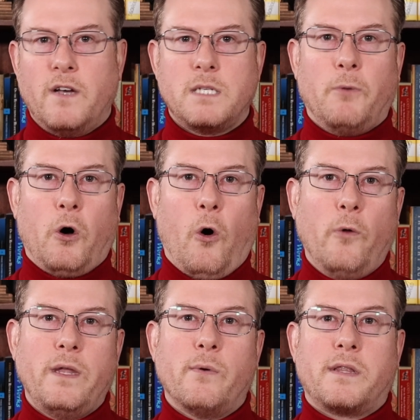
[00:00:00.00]
visible
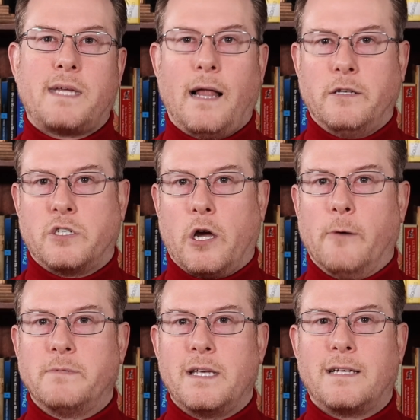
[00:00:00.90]
only with
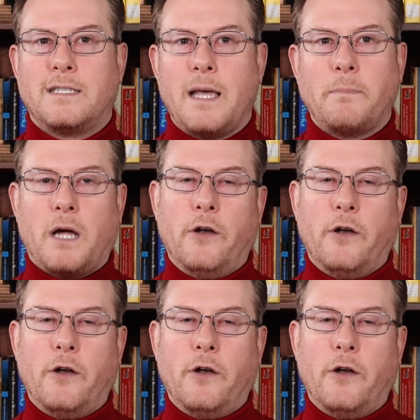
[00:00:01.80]
telescopes except